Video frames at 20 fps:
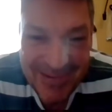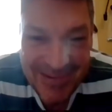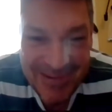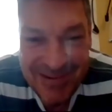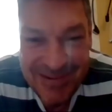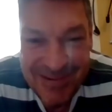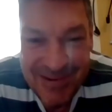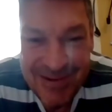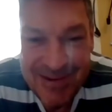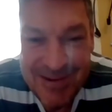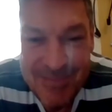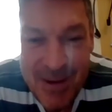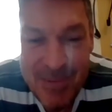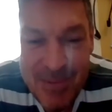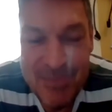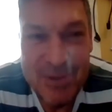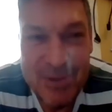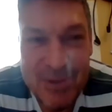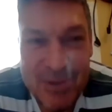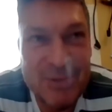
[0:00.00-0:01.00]
I can
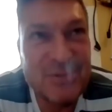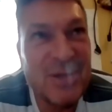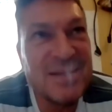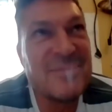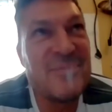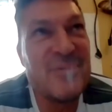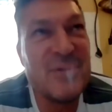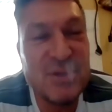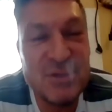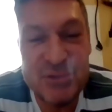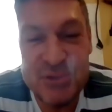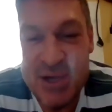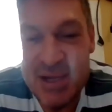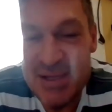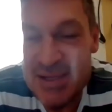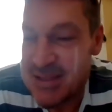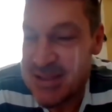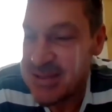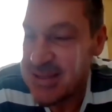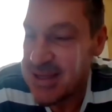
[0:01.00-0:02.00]
remember the first
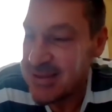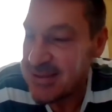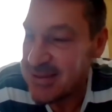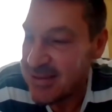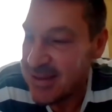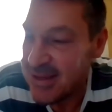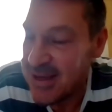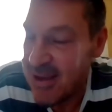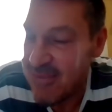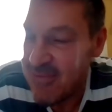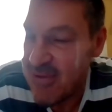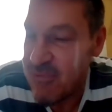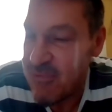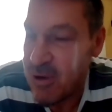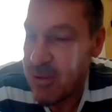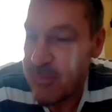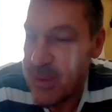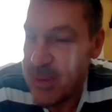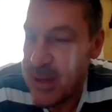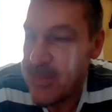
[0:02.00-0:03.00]
training session, he gave
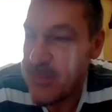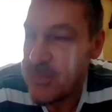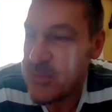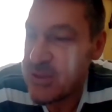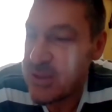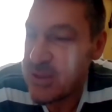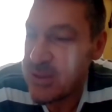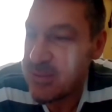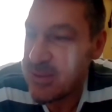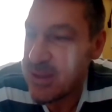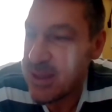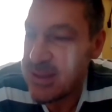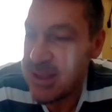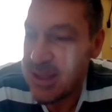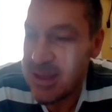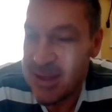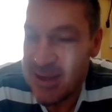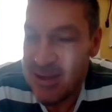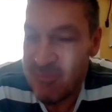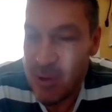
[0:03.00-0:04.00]
everyone bibs and he
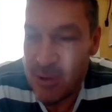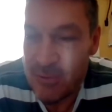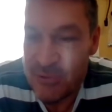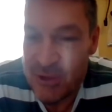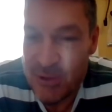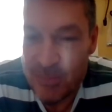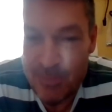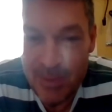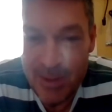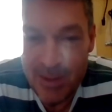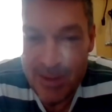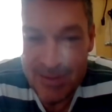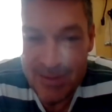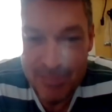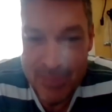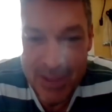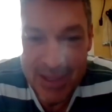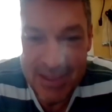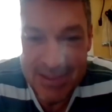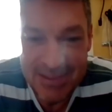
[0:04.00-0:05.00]
didn't give one to
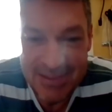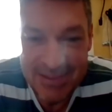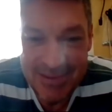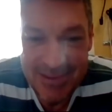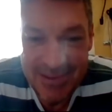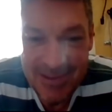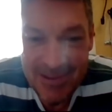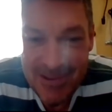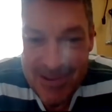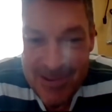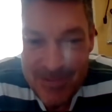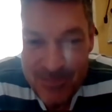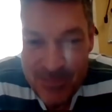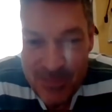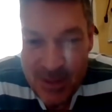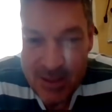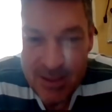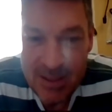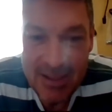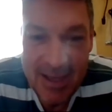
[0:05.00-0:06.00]
Bish,
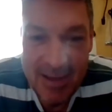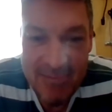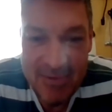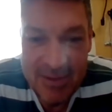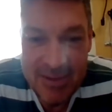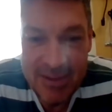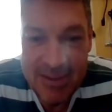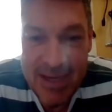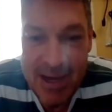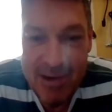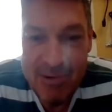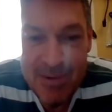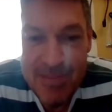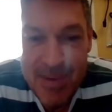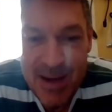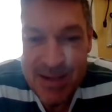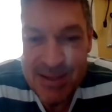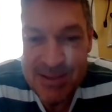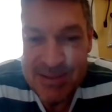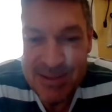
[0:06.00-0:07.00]
and he gave it to Gary
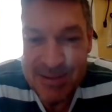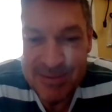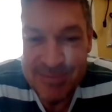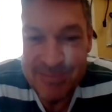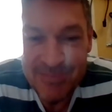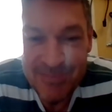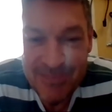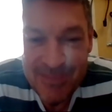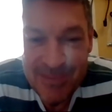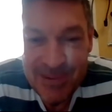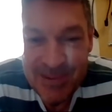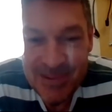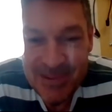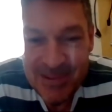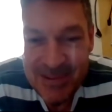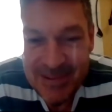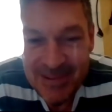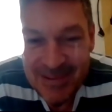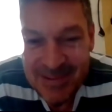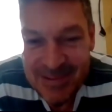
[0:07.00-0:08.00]
Megson.
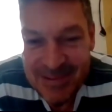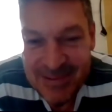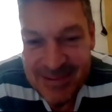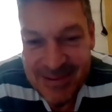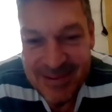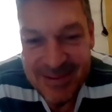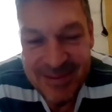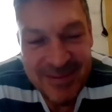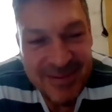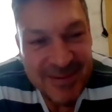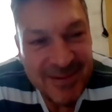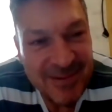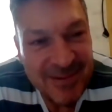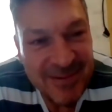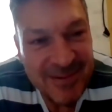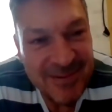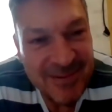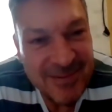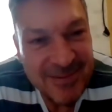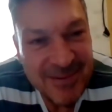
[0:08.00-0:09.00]
And
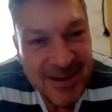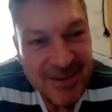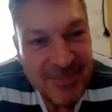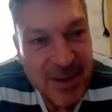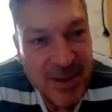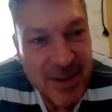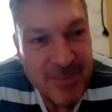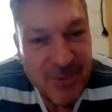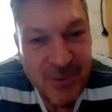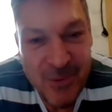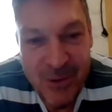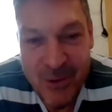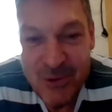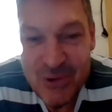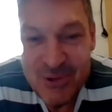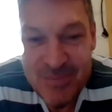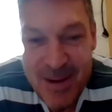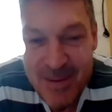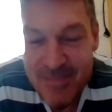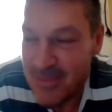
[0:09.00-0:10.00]
I
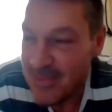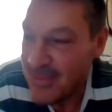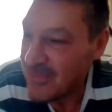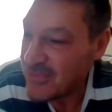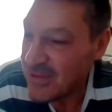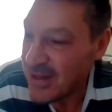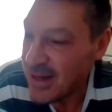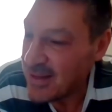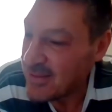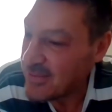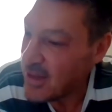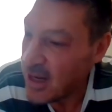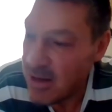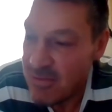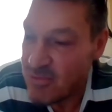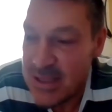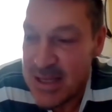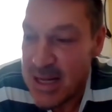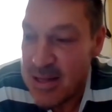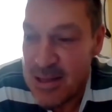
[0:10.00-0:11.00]
always remember him saying, don't
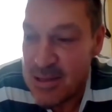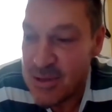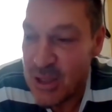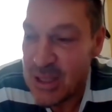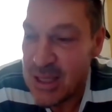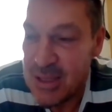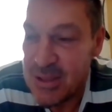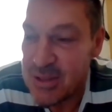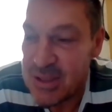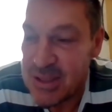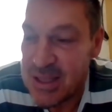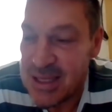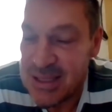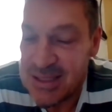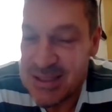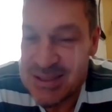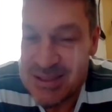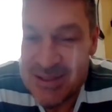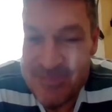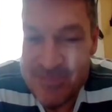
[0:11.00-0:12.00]
read anything into
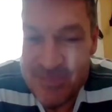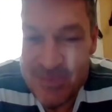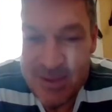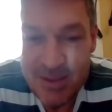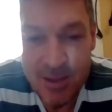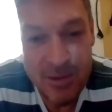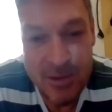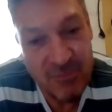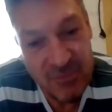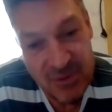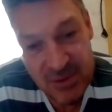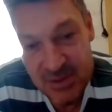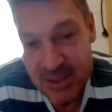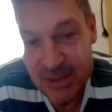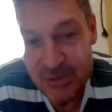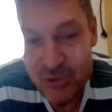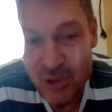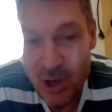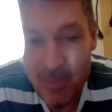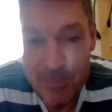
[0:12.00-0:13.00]
this. And obviously he
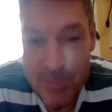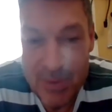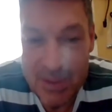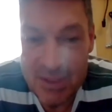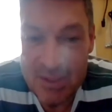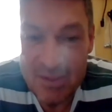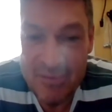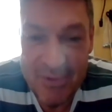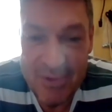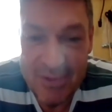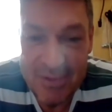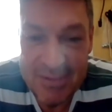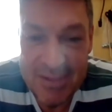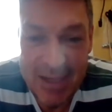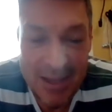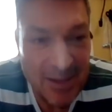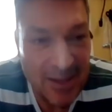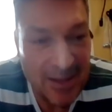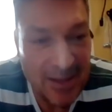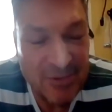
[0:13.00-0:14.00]
dropped Bish first,
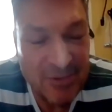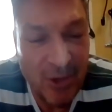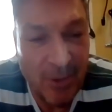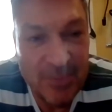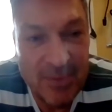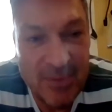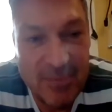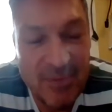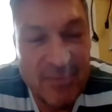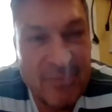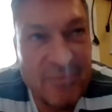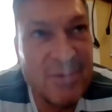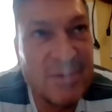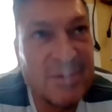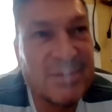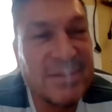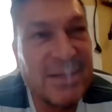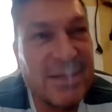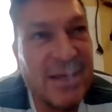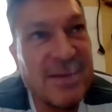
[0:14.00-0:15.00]
I think he dropped him the
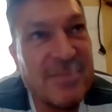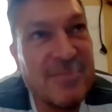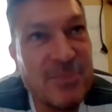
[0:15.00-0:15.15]
first game.